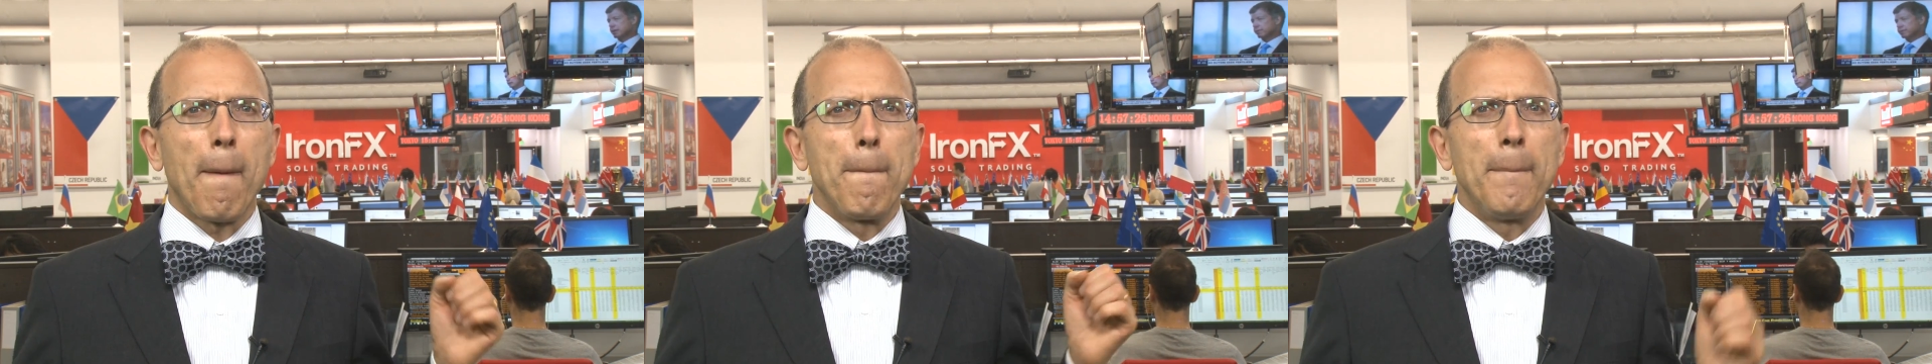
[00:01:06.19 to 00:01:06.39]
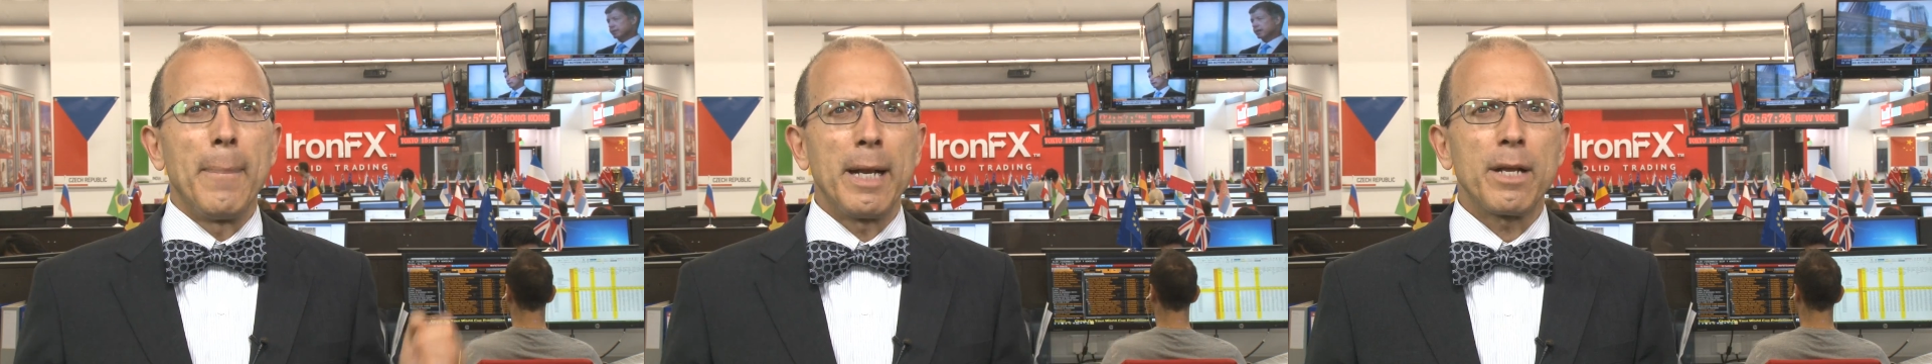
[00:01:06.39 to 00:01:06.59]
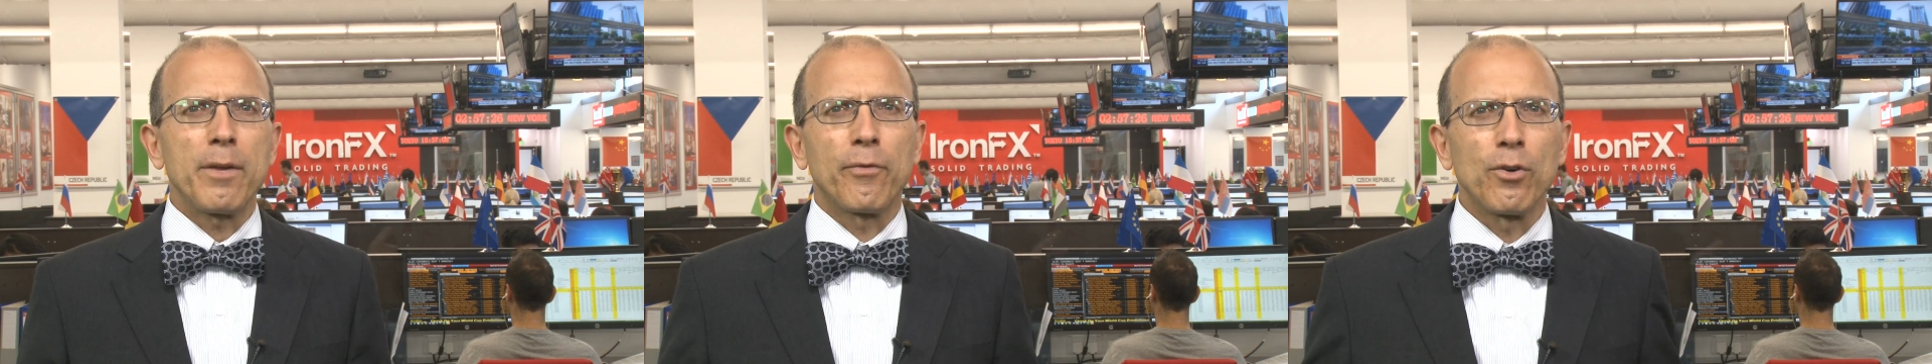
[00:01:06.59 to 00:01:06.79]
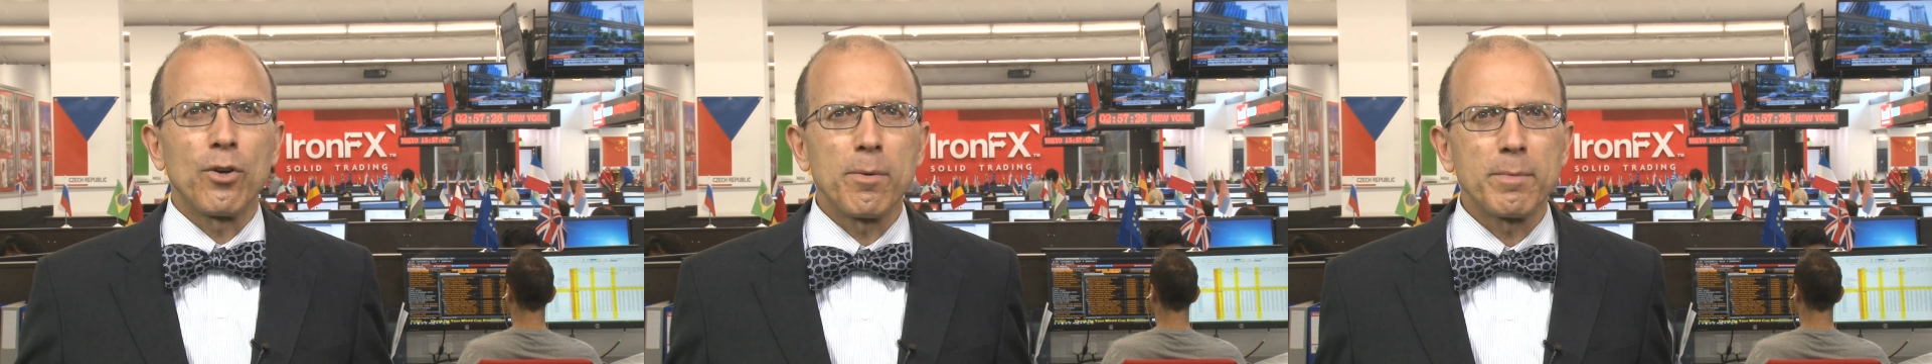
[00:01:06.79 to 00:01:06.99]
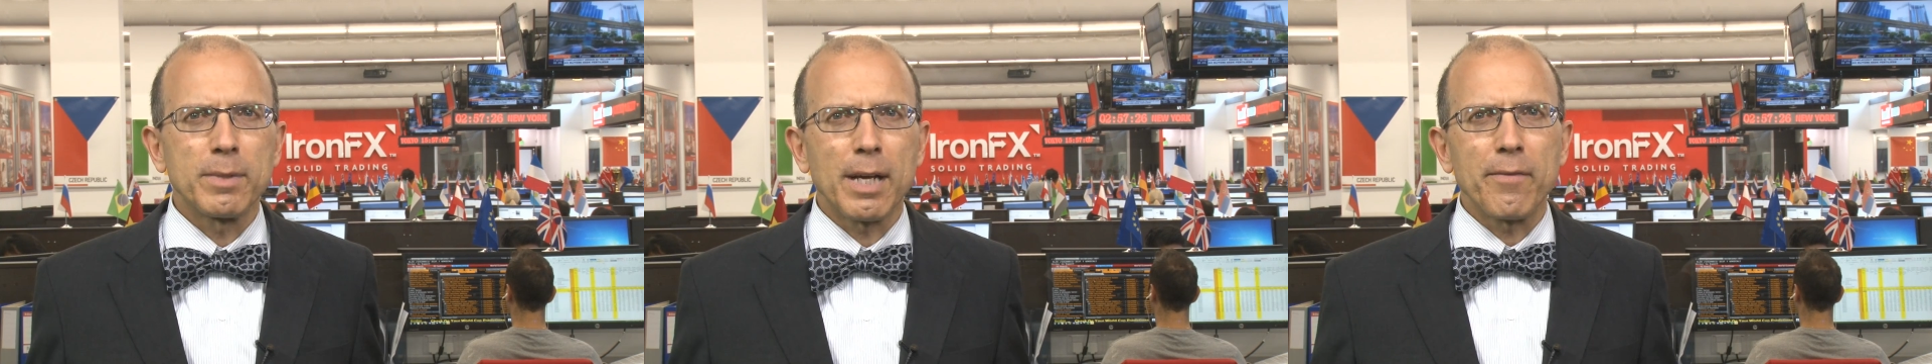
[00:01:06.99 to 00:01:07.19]
many
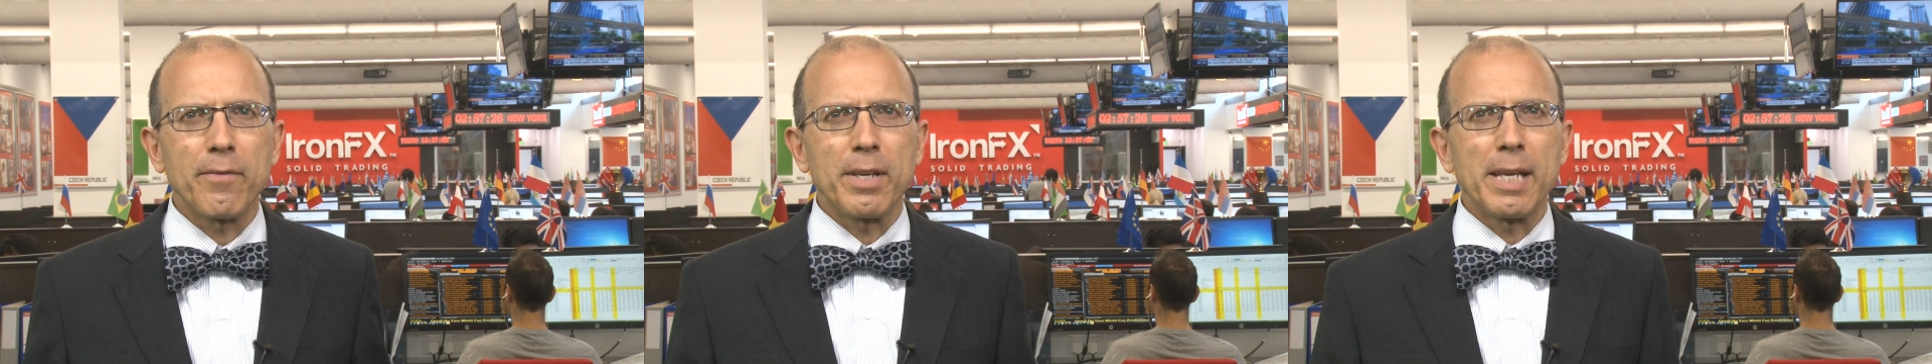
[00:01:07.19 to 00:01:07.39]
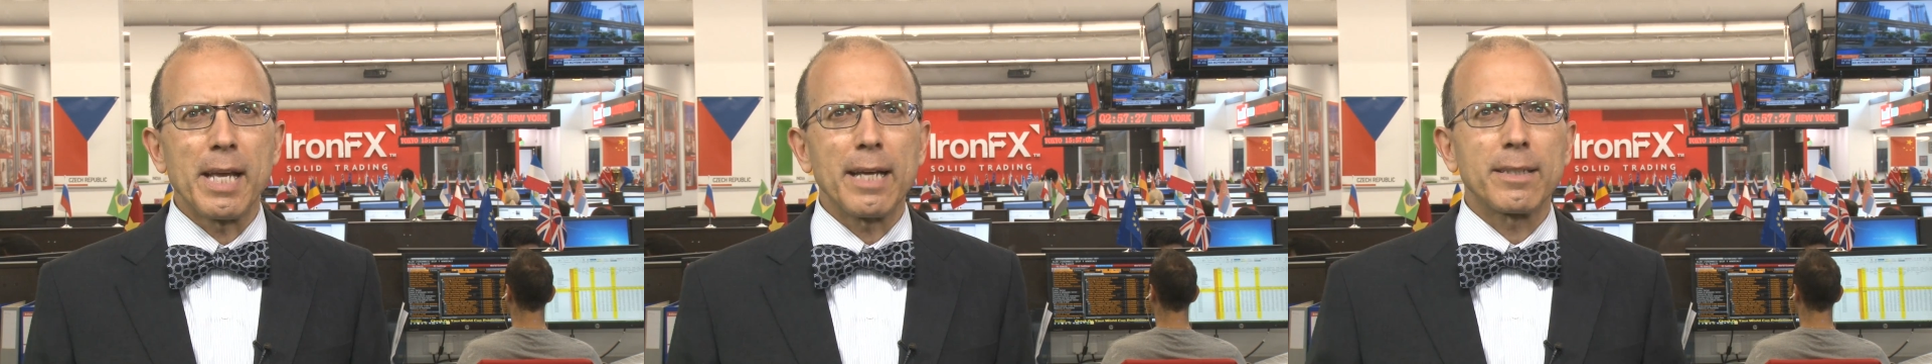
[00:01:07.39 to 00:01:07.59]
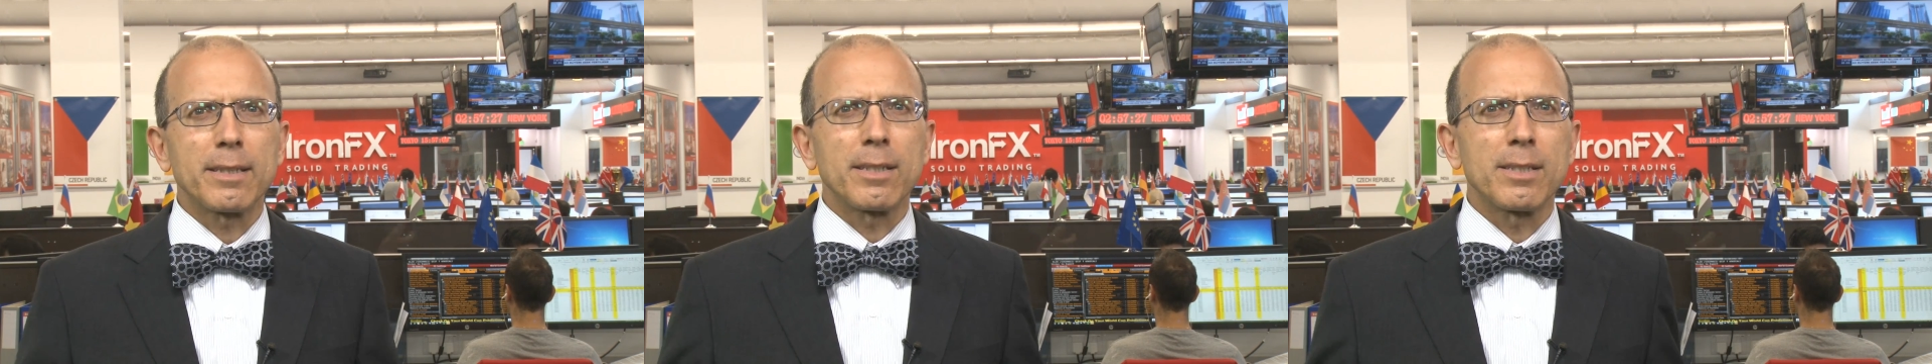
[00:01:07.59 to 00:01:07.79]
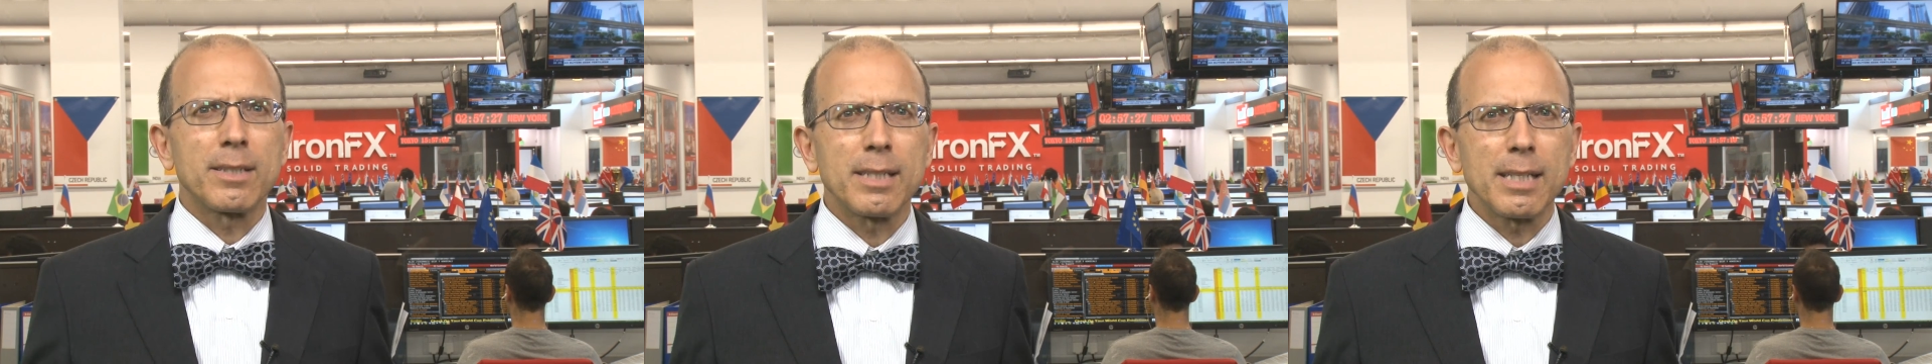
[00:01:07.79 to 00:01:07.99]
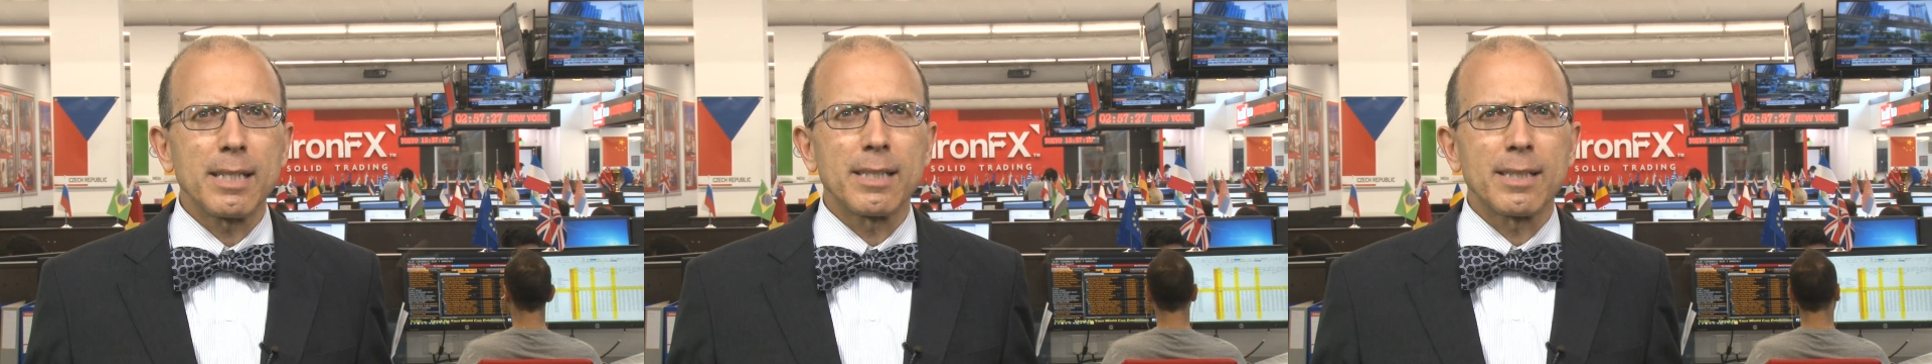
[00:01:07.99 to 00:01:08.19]
firms have yet to
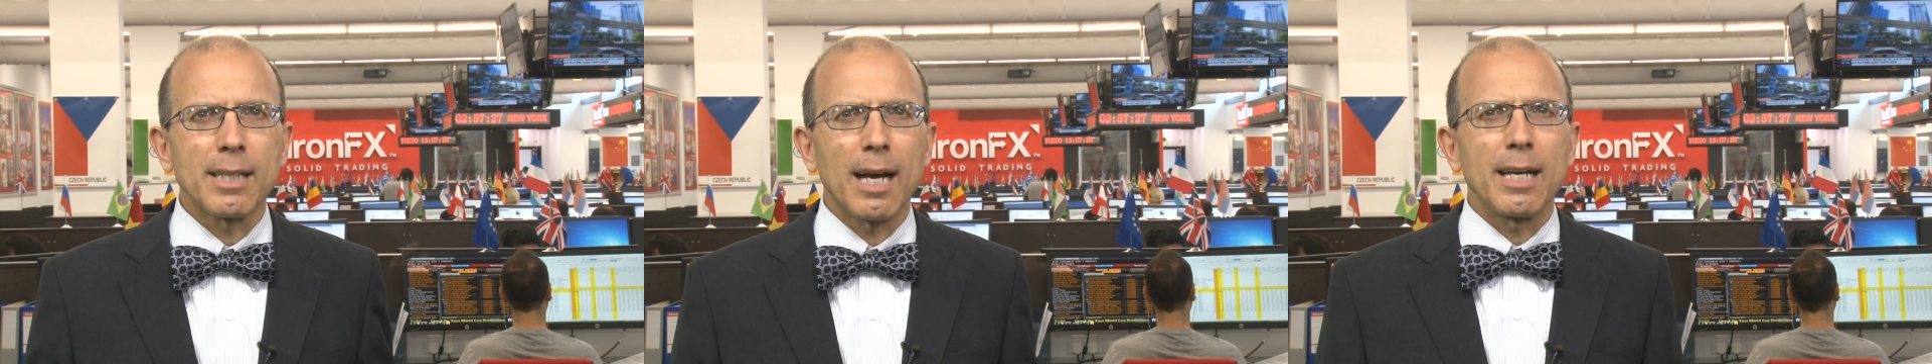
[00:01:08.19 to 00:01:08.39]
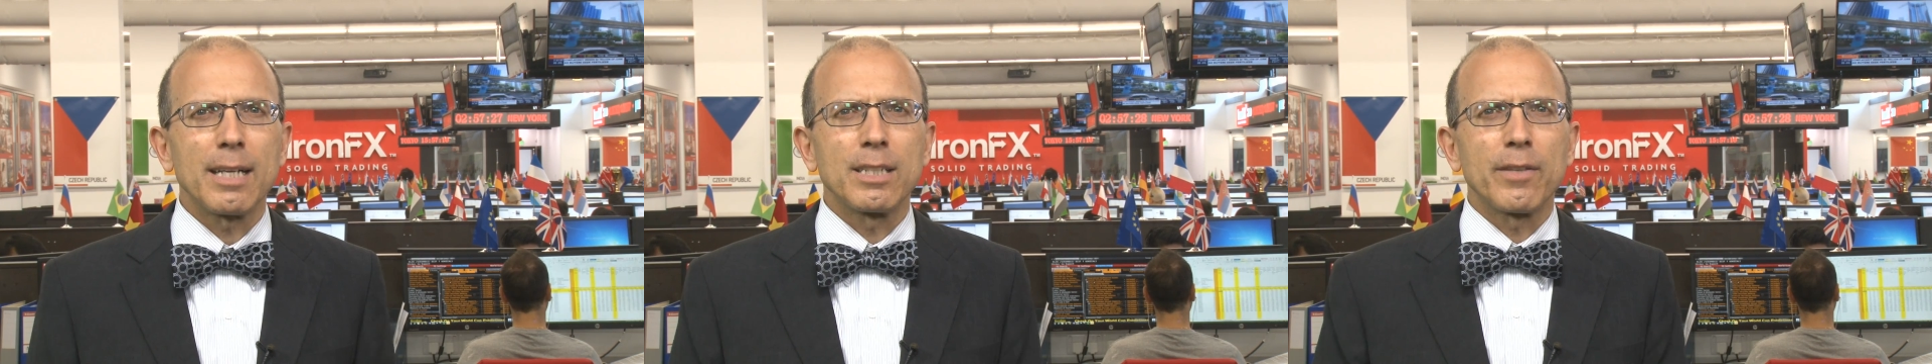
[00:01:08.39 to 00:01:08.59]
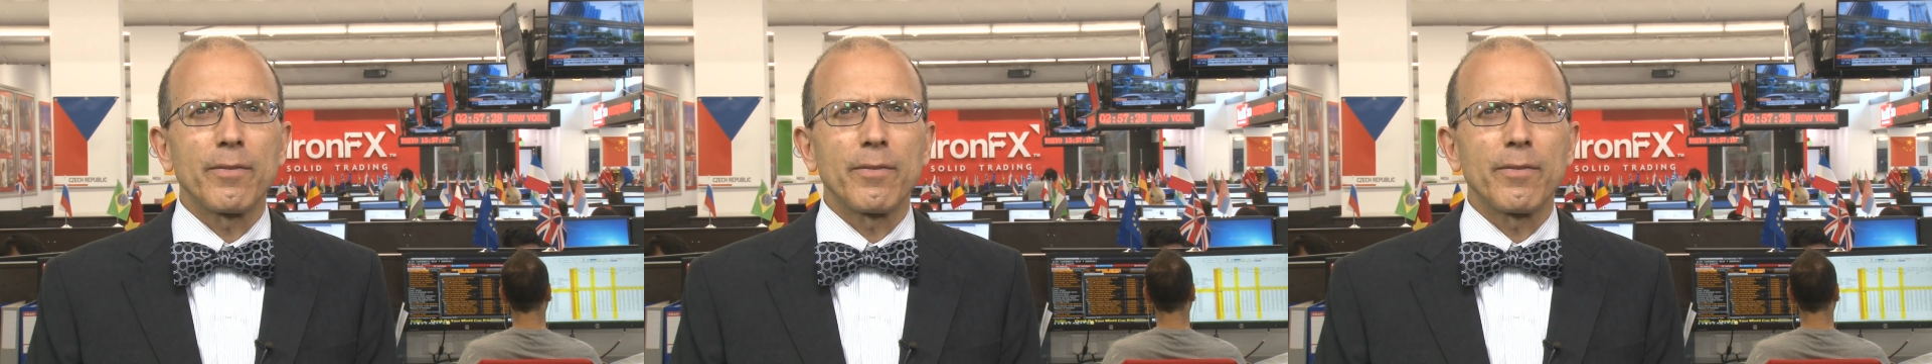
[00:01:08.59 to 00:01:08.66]
see signs